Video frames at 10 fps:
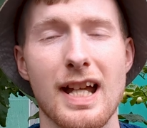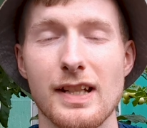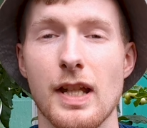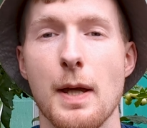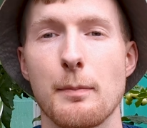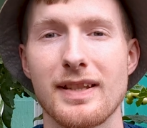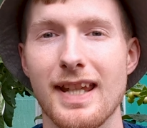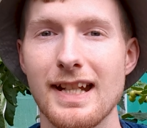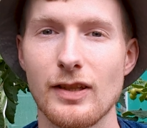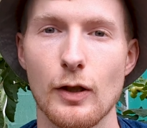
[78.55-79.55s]
as
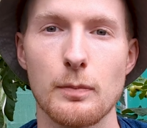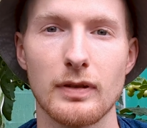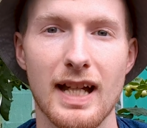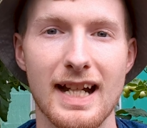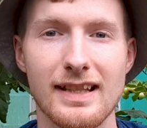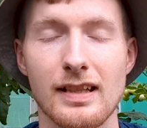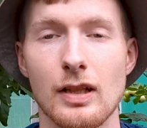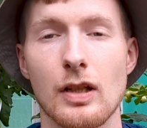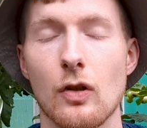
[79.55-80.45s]
potato blight,